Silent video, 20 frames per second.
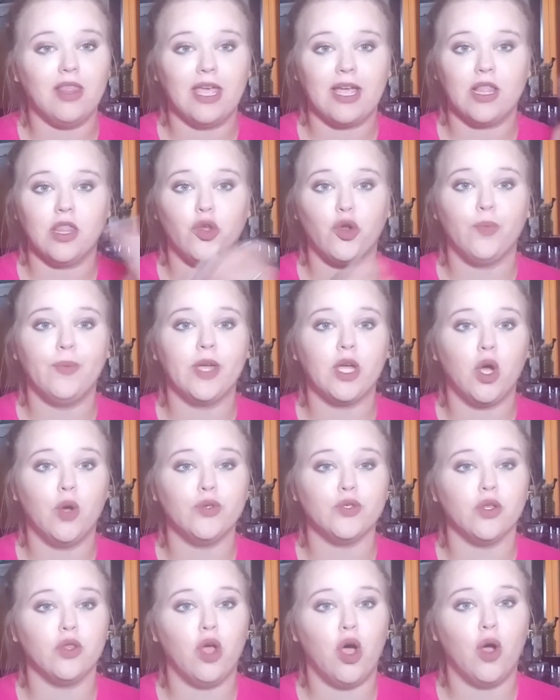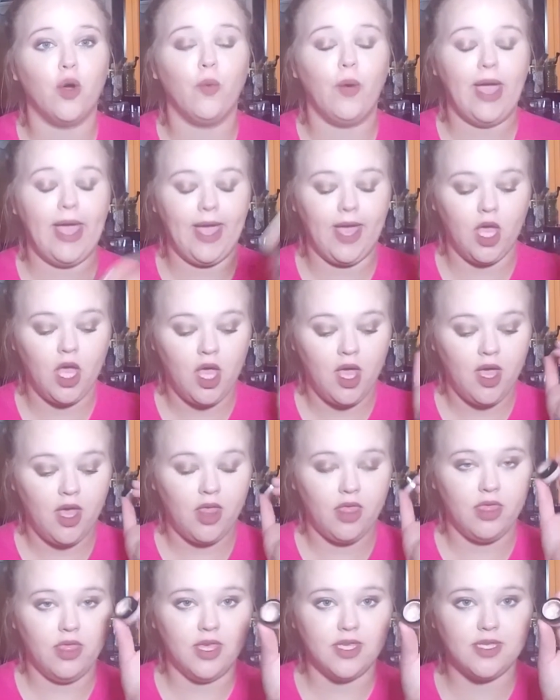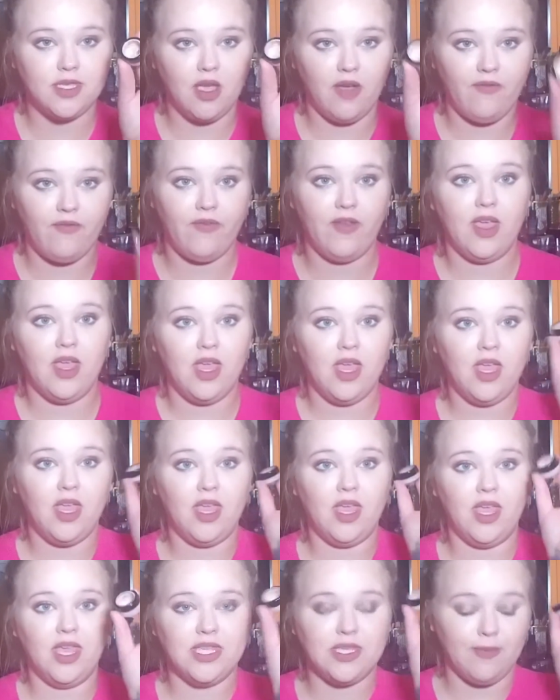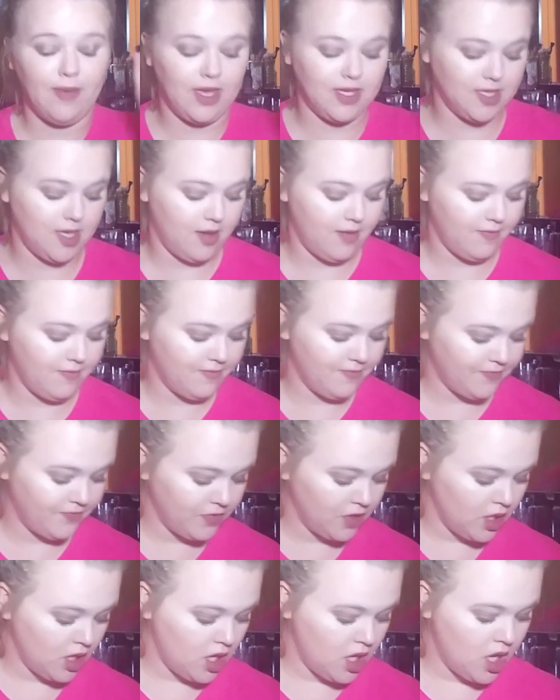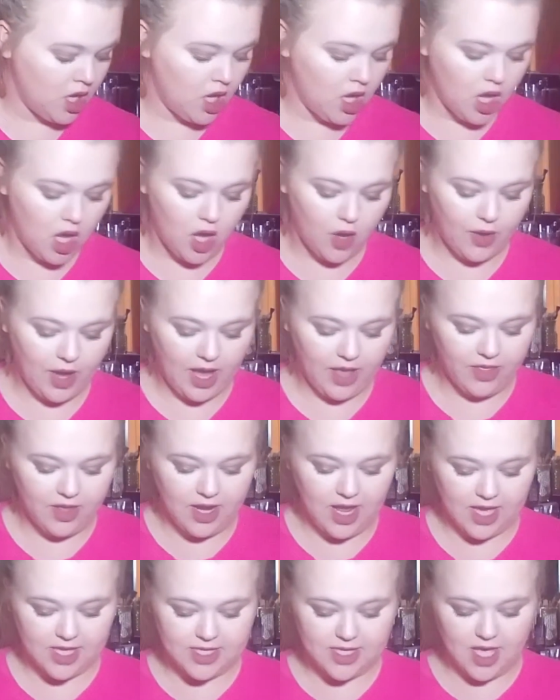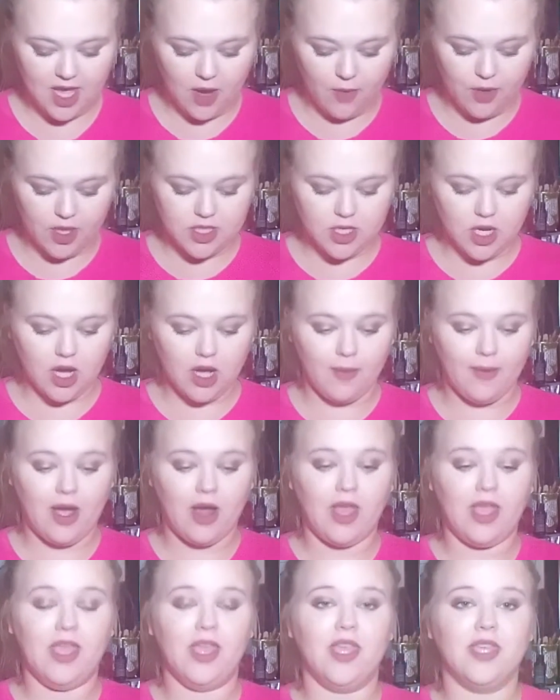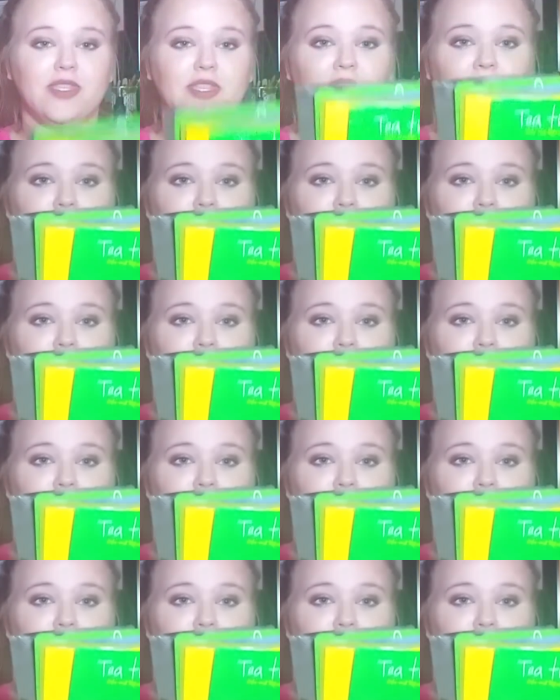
Like, a little bit goes a long way. This stuff is amazing. Okay, the next thing I want to talk about is